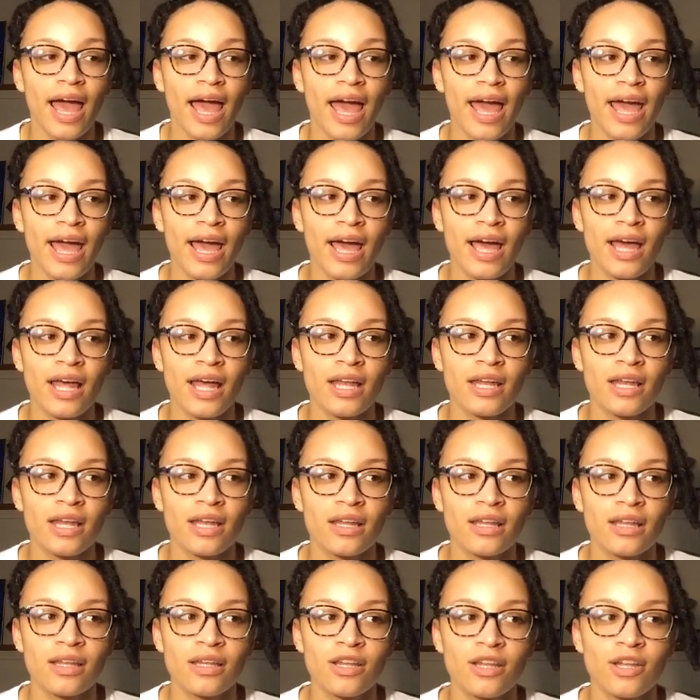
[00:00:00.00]

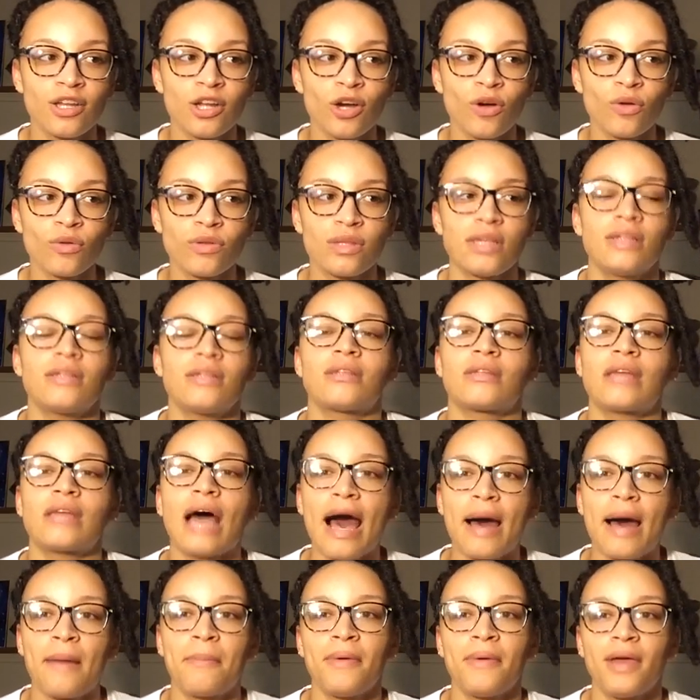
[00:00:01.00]
And, this
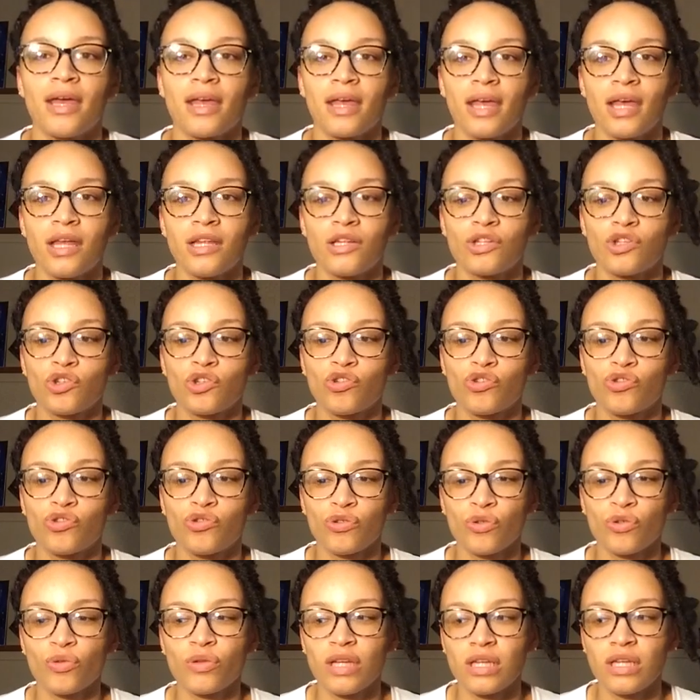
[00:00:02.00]
topic is
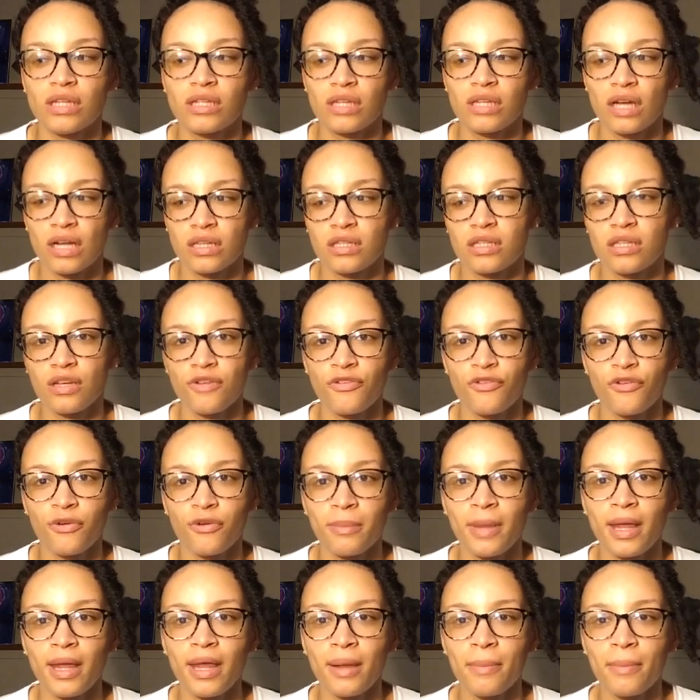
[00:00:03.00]
truly touchy for
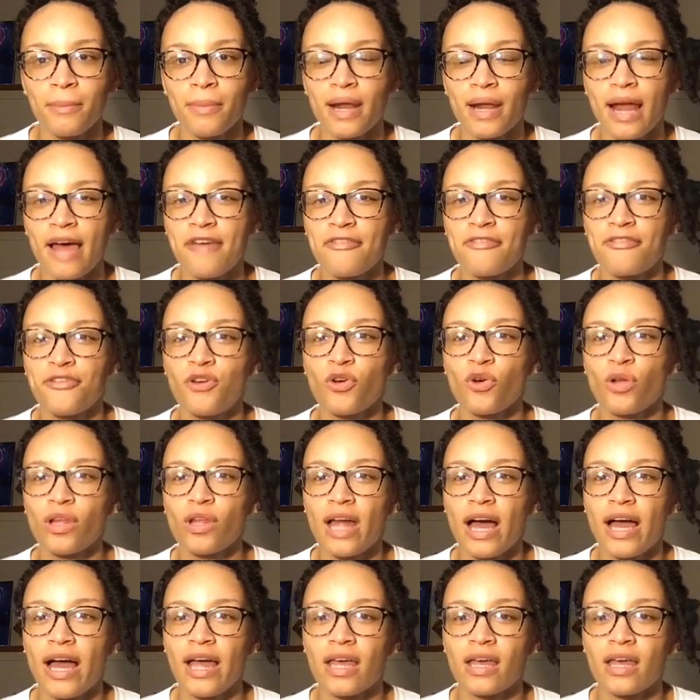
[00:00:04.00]
me, but I feel
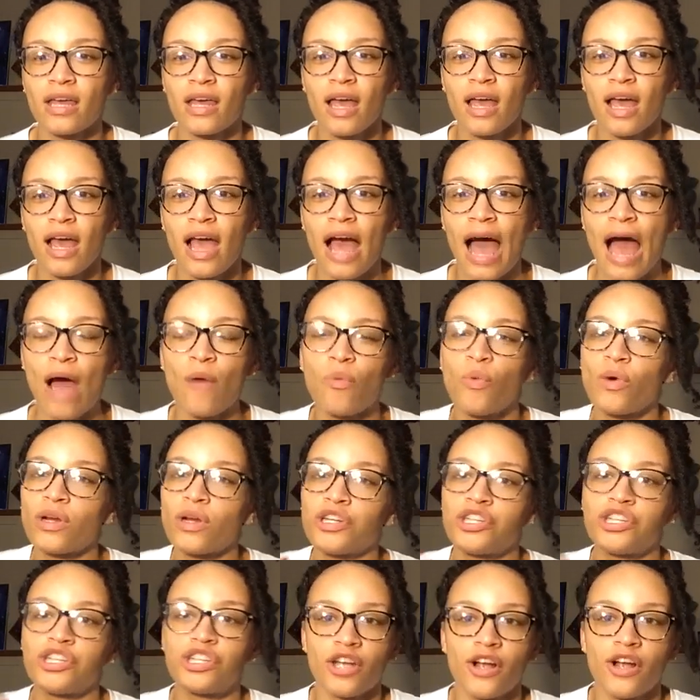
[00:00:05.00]
like I
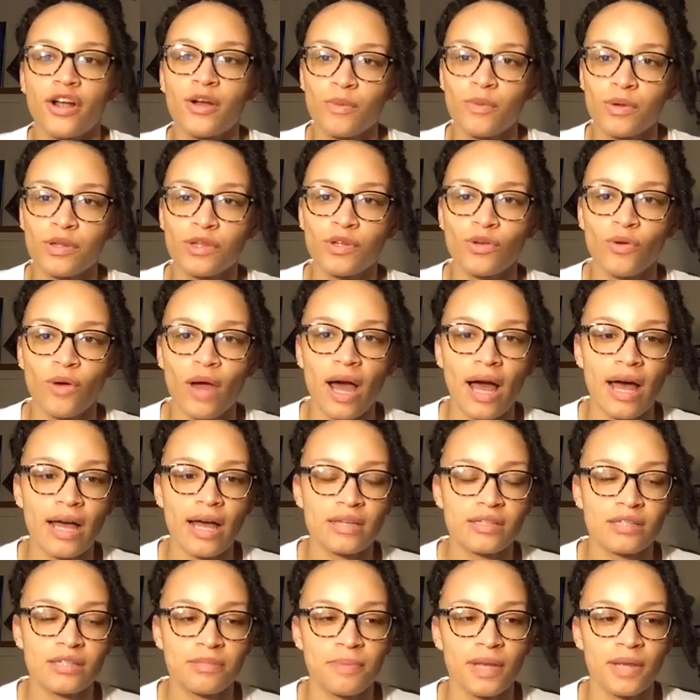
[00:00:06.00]
want to share it with you
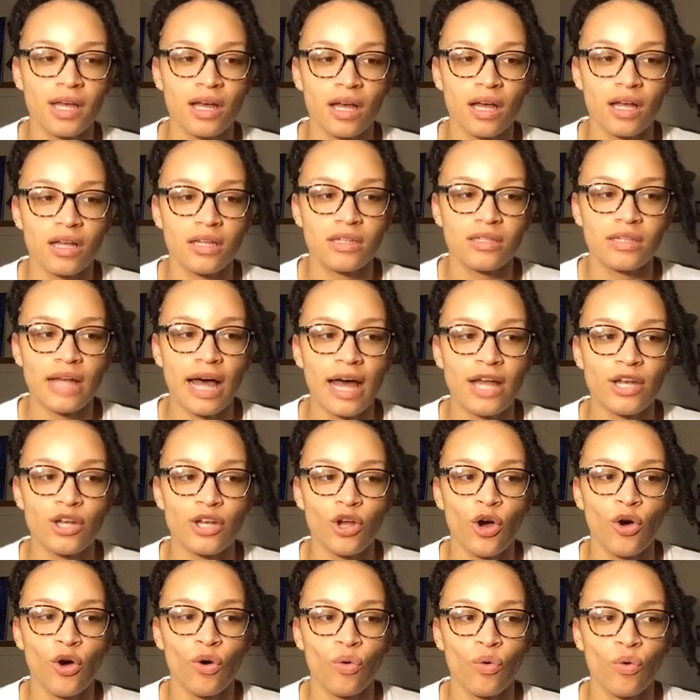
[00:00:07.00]
guys because I
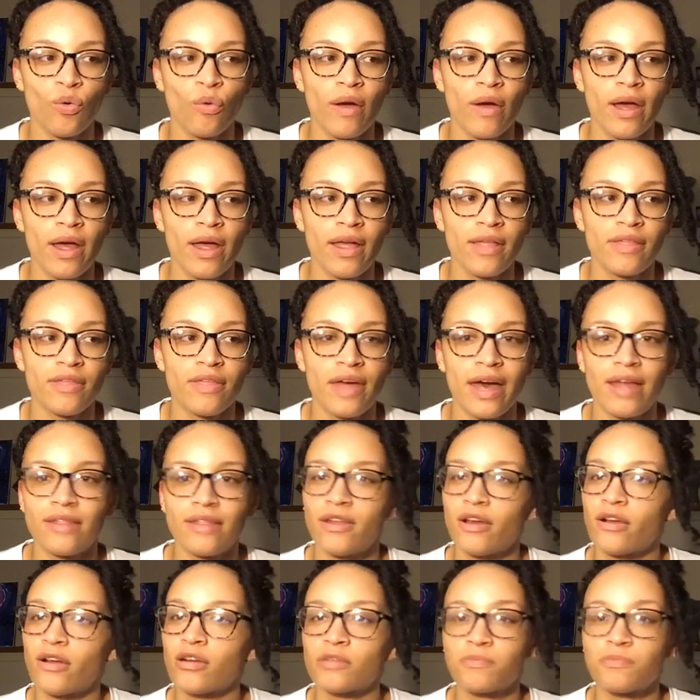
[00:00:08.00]
know
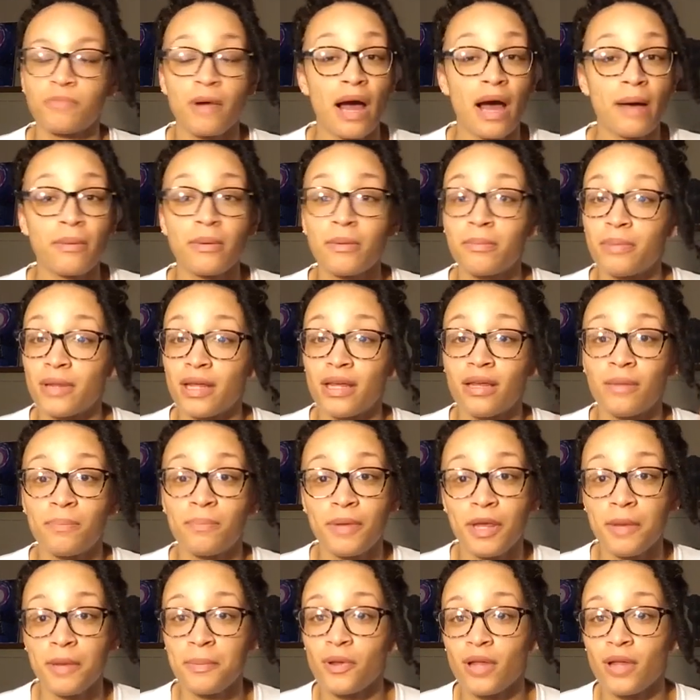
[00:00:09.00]
that there's probably
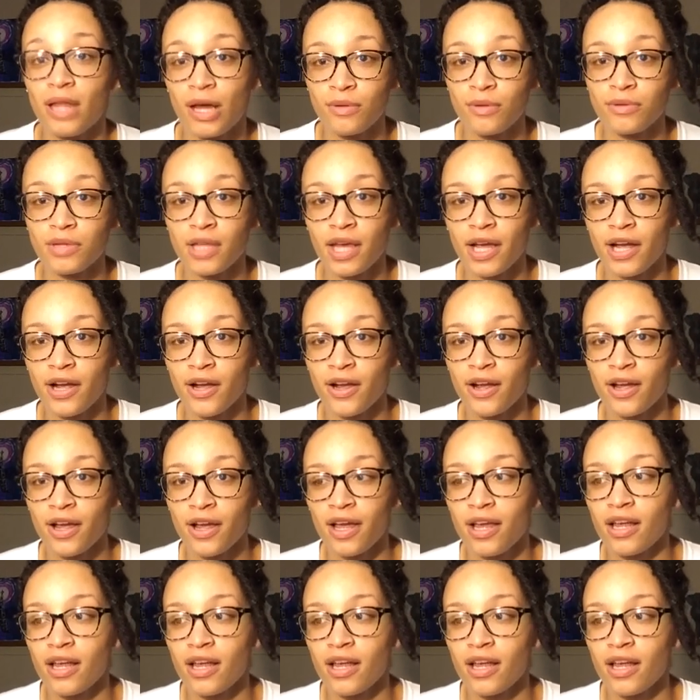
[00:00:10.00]
people out there